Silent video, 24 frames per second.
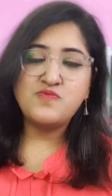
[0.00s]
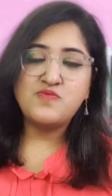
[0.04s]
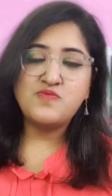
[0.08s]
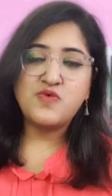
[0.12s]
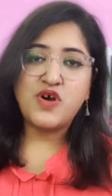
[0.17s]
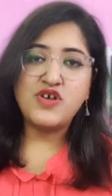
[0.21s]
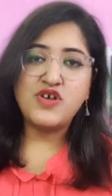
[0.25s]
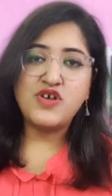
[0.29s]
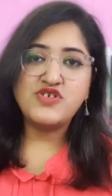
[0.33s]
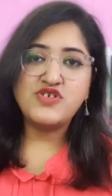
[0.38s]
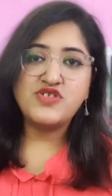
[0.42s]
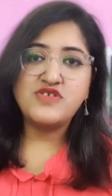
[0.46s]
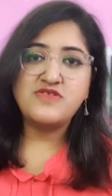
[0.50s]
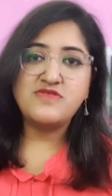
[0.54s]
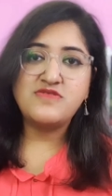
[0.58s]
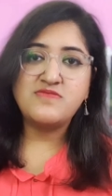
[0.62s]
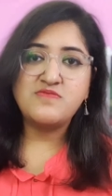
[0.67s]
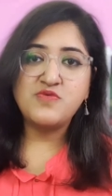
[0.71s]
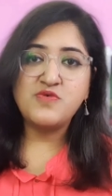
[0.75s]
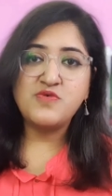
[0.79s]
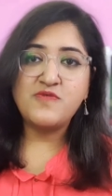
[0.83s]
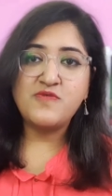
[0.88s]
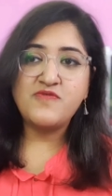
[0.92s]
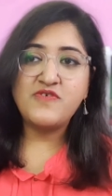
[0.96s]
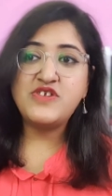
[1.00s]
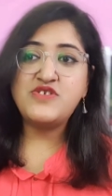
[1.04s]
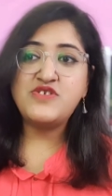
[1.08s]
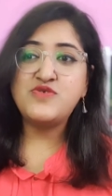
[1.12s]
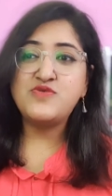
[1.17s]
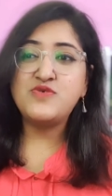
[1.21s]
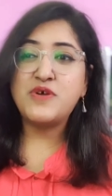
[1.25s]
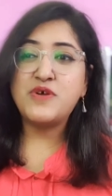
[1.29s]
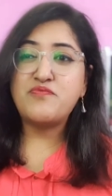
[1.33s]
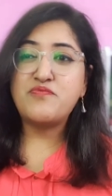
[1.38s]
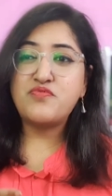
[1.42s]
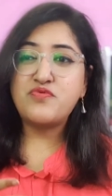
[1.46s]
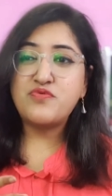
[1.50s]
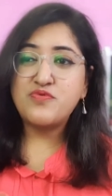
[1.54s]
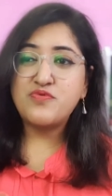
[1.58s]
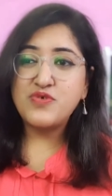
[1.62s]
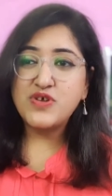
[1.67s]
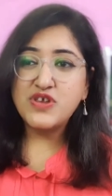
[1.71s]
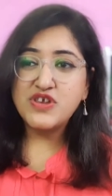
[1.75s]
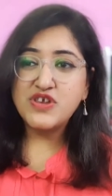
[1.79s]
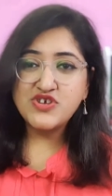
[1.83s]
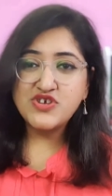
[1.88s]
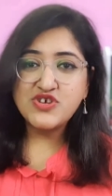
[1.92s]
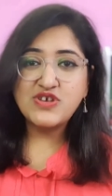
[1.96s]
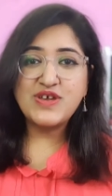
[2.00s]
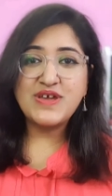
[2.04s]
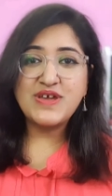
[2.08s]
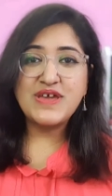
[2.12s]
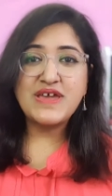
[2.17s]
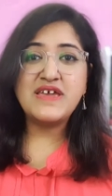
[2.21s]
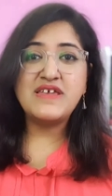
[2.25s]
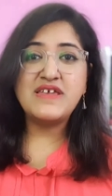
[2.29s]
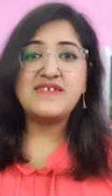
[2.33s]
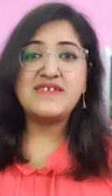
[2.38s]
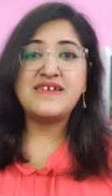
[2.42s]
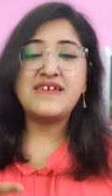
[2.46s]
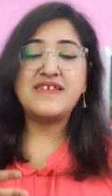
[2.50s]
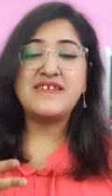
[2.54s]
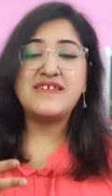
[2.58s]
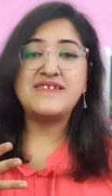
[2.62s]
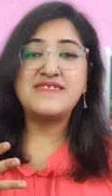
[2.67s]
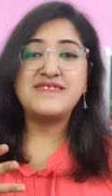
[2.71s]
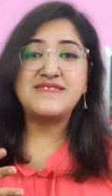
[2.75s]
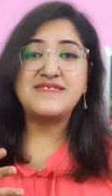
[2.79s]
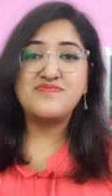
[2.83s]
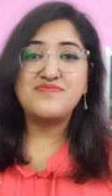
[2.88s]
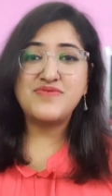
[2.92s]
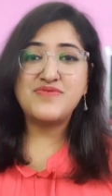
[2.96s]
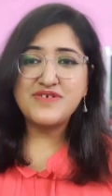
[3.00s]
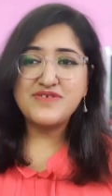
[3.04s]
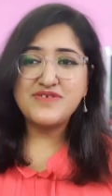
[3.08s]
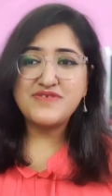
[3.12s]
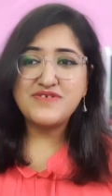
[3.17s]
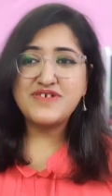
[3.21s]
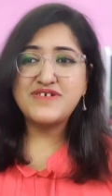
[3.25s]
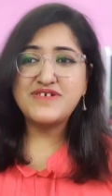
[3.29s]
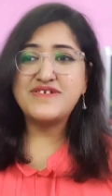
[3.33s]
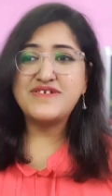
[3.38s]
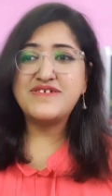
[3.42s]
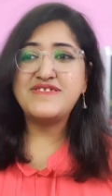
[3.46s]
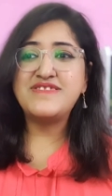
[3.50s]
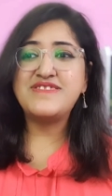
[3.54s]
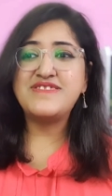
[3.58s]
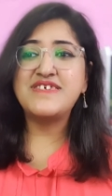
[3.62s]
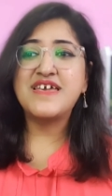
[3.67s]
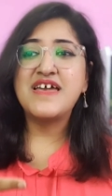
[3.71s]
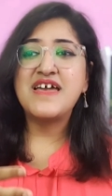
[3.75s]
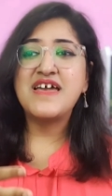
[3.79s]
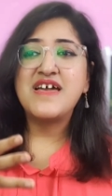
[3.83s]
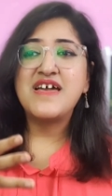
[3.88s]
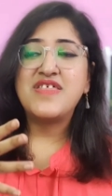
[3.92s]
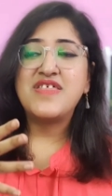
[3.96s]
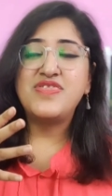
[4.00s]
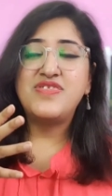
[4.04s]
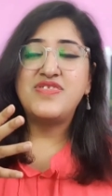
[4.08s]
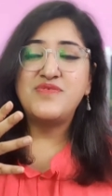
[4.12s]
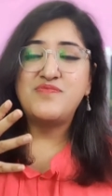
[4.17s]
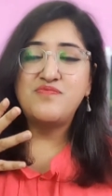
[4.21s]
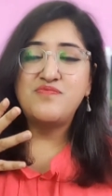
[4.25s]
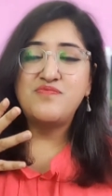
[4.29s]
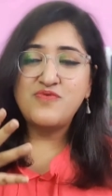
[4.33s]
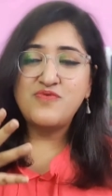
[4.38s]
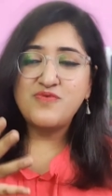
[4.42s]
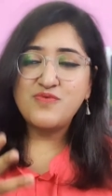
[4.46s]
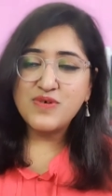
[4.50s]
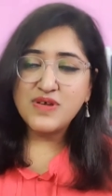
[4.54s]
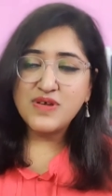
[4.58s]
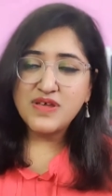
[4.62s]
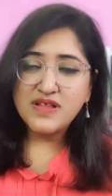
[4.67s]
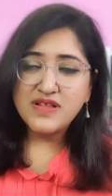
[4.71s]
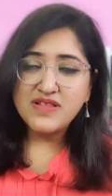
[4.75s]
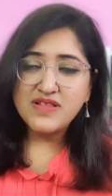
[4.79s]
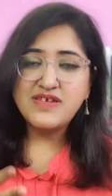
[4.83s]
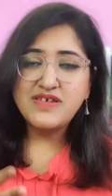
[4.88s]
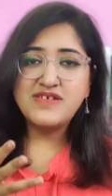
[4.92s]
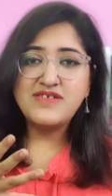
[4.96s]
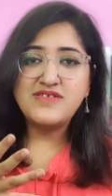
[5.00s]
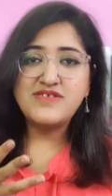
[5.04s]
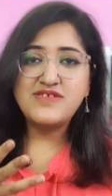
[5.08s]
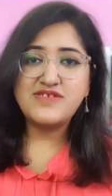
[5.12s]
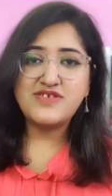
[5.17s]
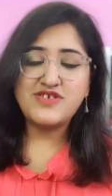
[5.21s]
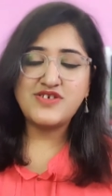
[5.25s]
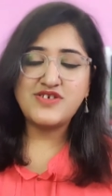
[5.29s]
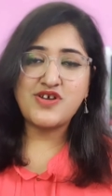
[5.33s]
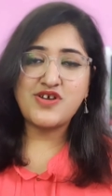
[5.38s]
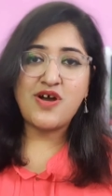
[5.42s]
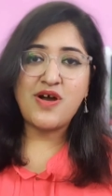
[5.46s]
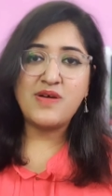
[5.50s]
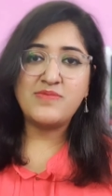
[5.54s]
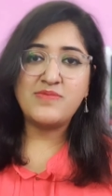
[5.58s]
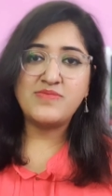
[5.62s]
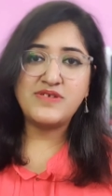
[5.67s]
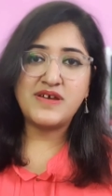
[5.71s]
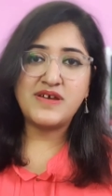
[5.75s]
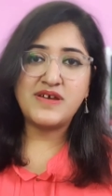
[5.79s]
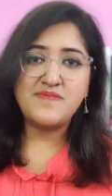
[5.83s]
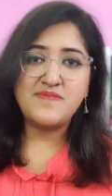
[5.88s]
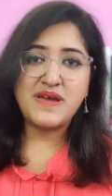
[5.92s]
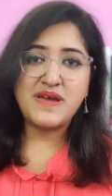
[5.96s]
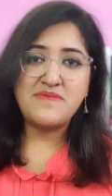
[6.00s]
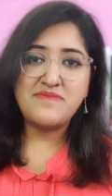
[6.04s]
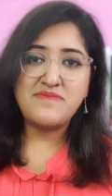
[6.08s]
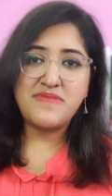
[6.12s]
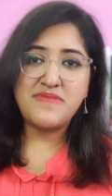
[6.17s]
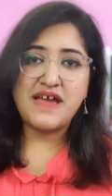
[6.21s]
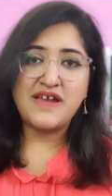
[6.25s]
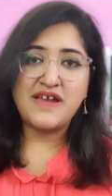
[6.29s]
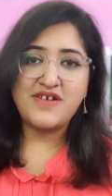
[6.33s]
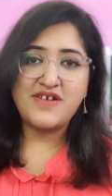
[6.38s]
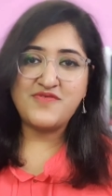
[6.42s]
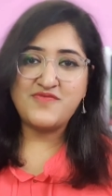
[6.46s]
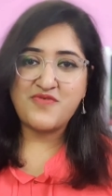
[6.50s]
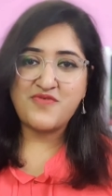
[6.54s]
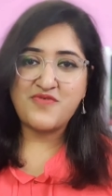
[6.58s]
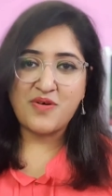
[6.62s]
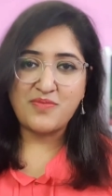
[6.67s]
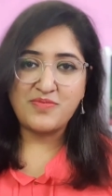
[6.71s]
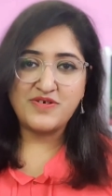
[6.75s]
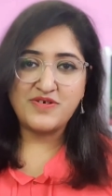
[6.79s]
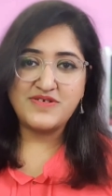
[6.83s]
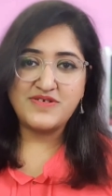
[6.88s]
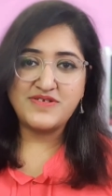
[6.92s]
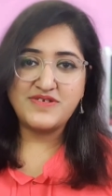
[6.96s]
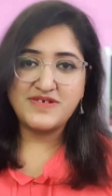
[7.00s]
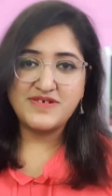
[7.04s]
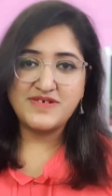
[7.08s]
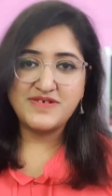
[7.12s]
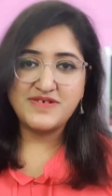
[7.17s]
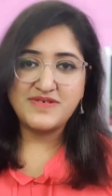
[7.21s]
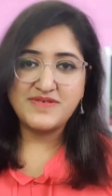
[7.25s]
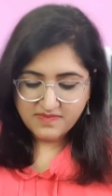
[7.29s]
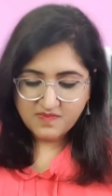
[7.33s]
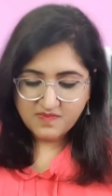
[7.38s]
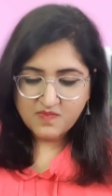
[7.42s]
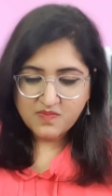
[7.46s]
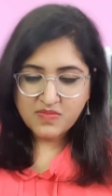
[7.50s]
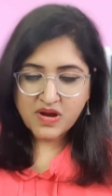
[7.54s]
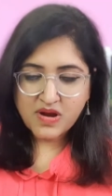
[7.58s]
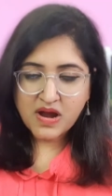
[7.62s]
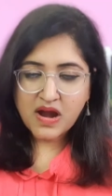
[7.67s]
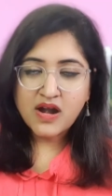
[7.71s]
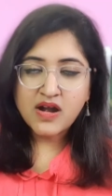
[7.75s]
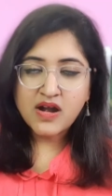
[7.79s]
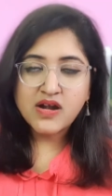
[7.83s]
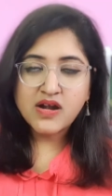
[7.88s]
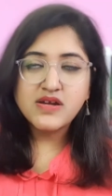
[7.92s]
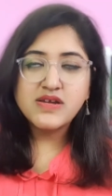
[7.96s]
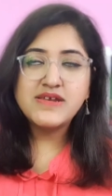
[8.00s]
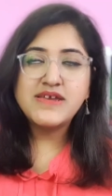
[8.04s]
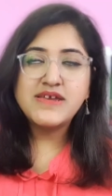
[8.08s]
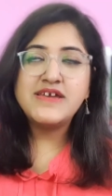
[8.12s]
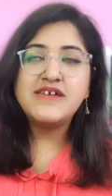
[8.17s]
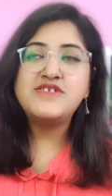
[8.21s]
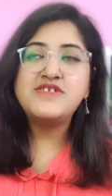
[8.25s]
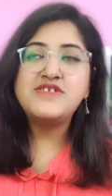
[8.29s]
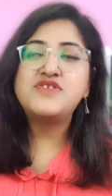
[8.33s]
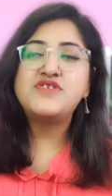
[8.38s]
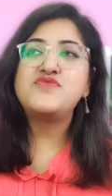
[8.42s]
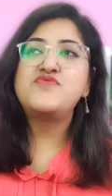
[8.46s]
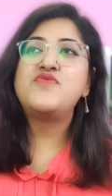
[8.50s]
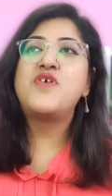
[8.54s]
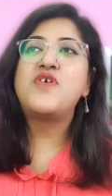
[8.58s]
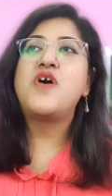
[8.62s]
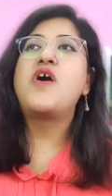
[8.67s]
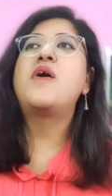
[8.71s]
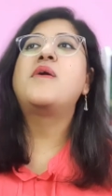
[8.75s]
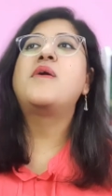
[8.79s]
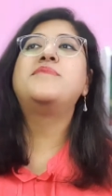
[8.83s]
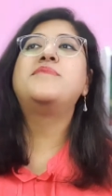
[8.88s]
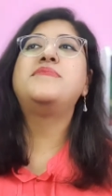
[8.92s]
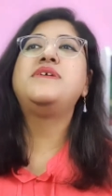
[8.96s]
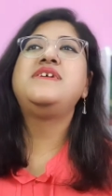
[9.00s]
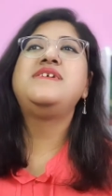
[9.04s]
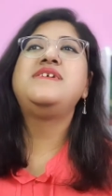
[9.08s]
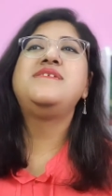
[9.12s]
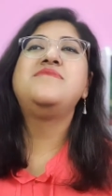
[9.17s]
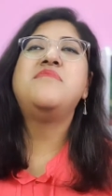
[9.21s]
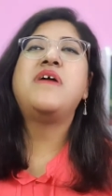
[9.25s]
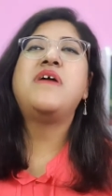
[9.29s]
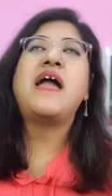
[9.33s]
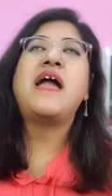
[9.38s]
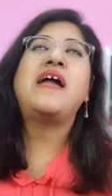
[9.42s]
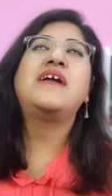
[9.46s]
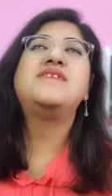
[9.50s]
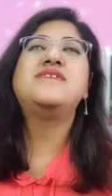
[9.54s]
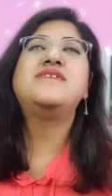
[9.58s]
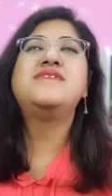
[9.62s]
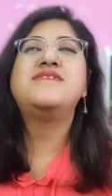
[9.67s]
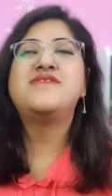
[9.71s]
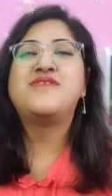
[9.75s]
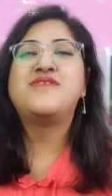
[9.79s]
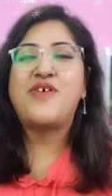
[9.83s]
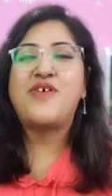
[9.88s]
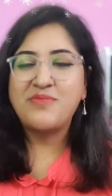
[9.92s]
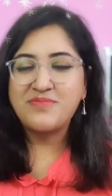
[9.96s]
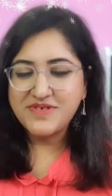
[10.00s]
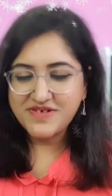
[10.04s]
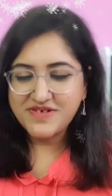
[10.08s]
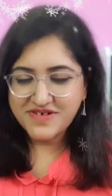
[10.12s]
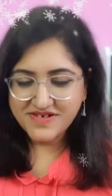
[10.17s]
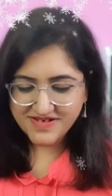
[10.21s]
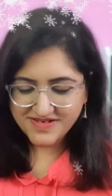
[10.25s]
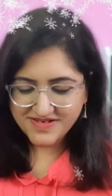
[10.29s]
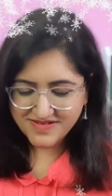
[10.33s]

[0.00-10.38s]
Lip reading: watch this movie to appreciate and experience the brilliant job done by Maggie Robert. Margaret Robbie, Maggie Robert,